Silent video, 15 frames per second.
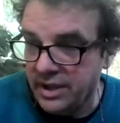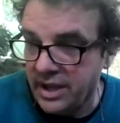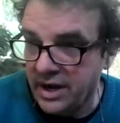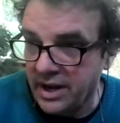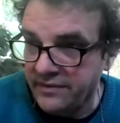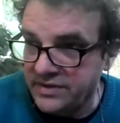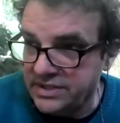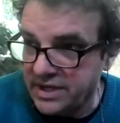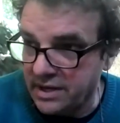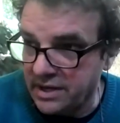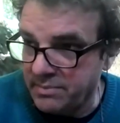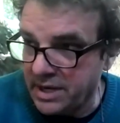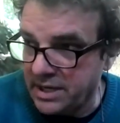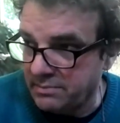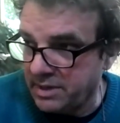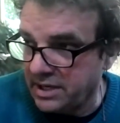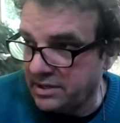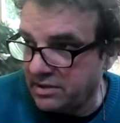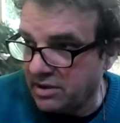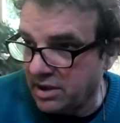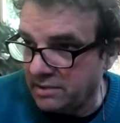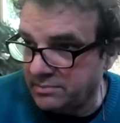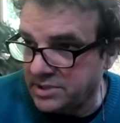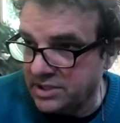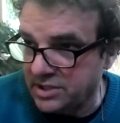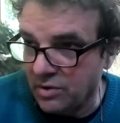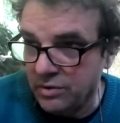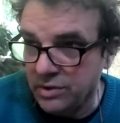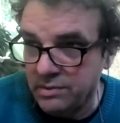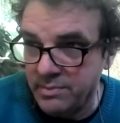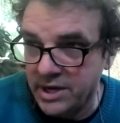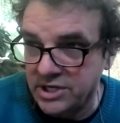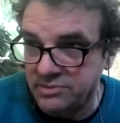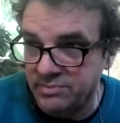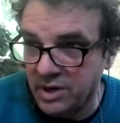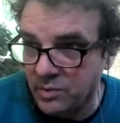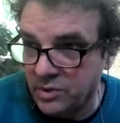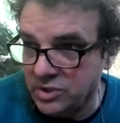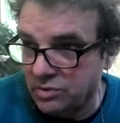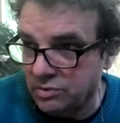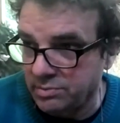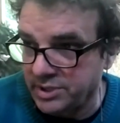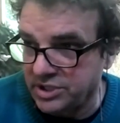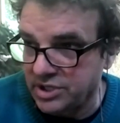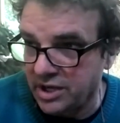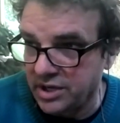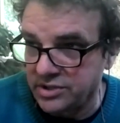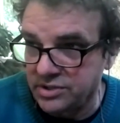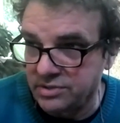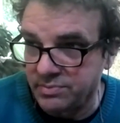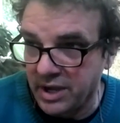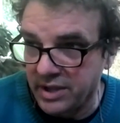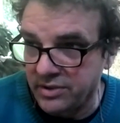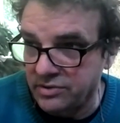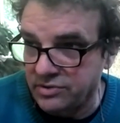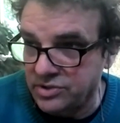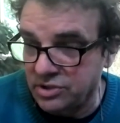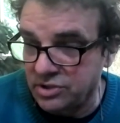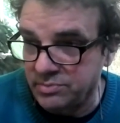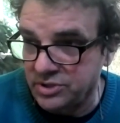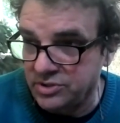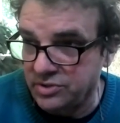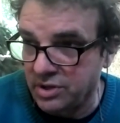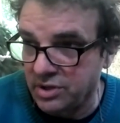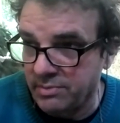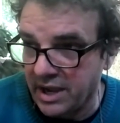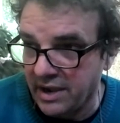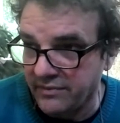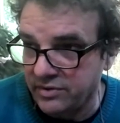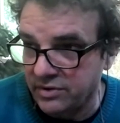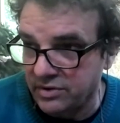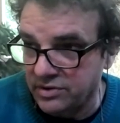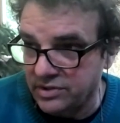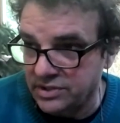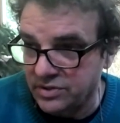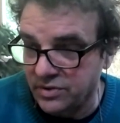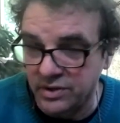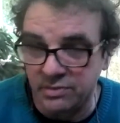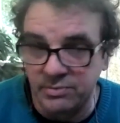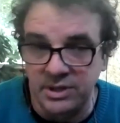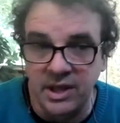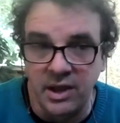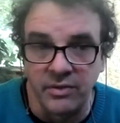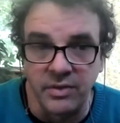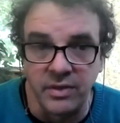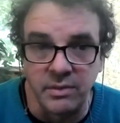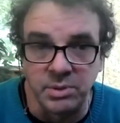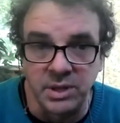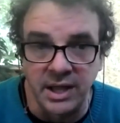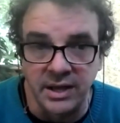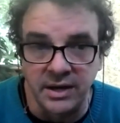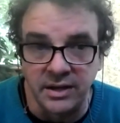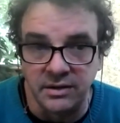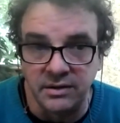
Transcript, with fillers: And I've said many, many times that the only measure by which we'll be judged by those humans who come after is going to be the health of the planet.